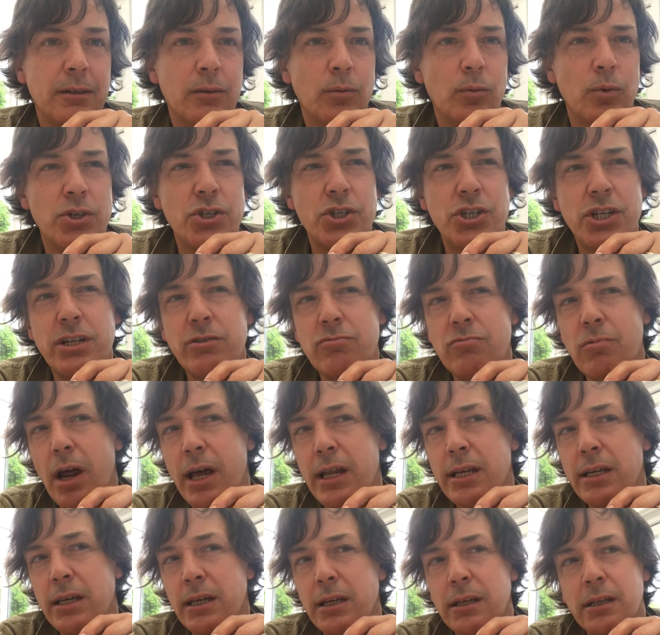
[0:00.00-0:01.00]
When she
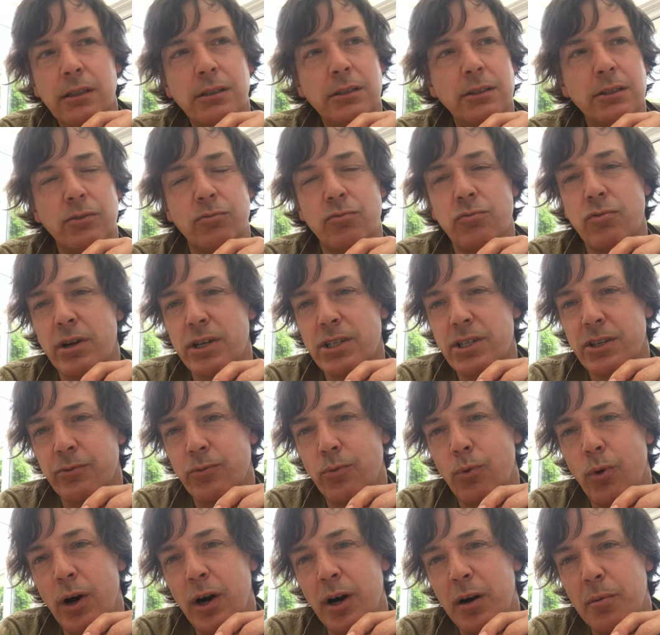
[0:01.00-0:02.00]
read The
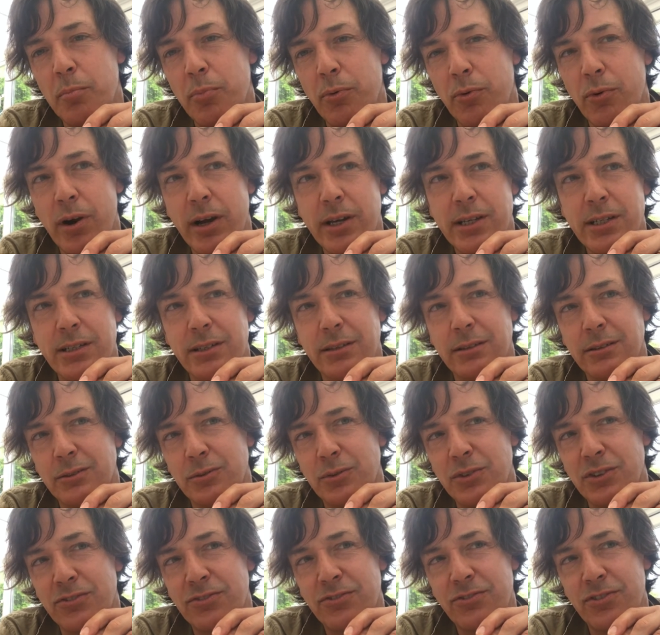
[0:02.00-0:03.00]
Reservoir Brightened
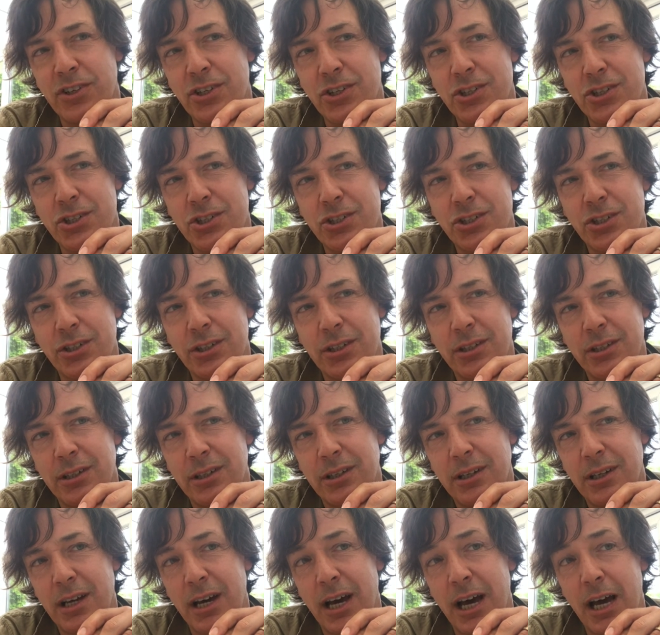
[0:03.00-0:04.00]
with Fish,
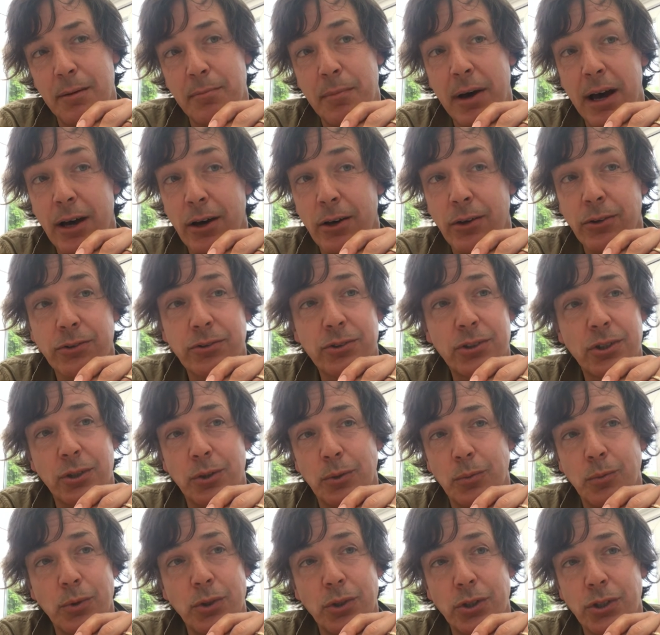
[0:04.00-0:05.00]
I mouthed
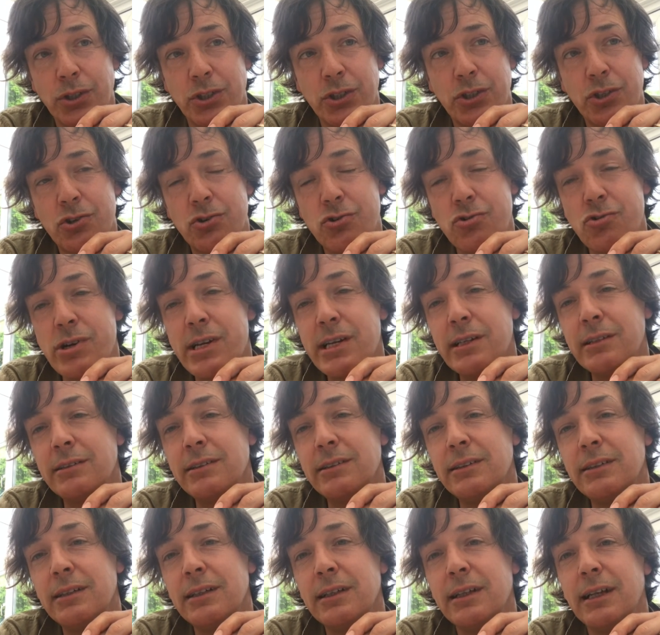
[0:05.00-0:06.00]
her word
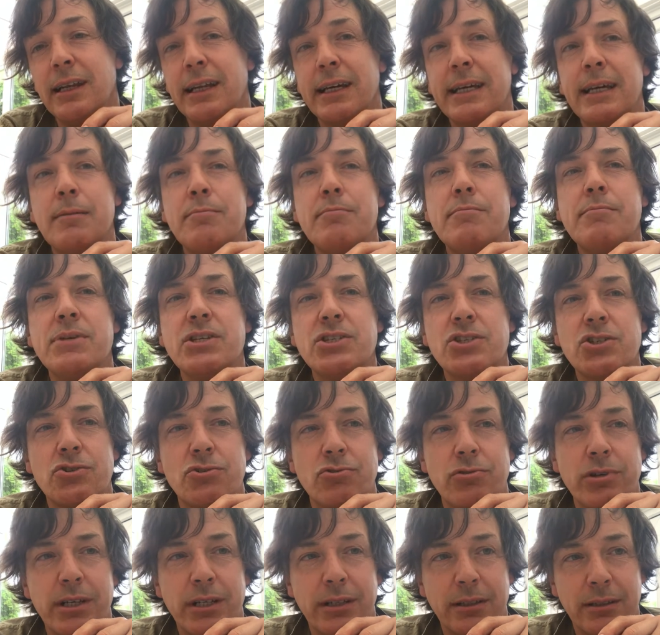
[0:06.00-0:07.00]
creel like a
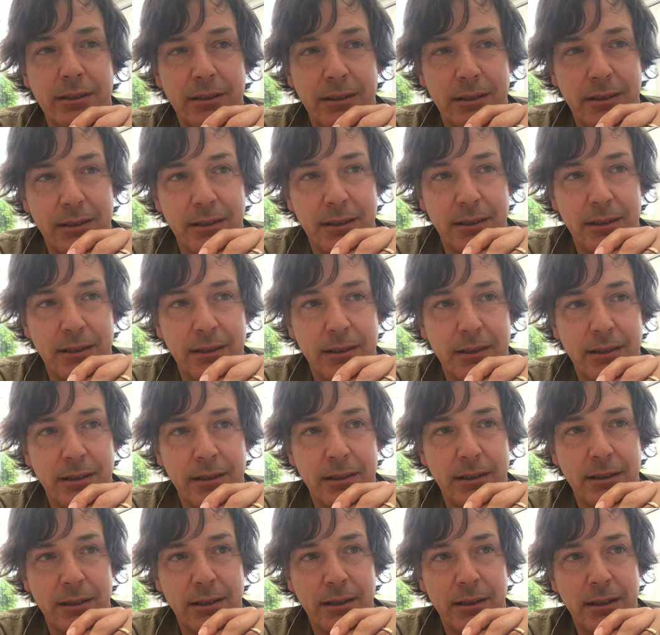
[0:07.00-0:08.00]
mystery.
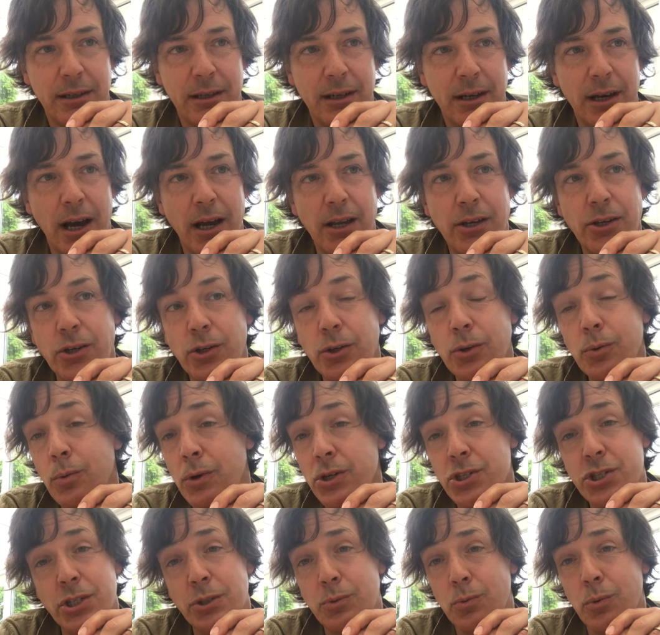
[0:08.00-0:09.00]
I knew
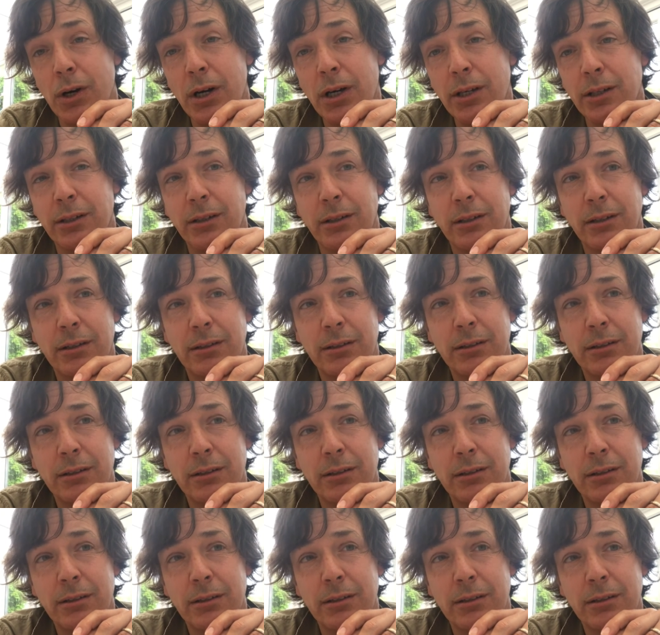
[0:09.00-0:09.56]
why she'd won.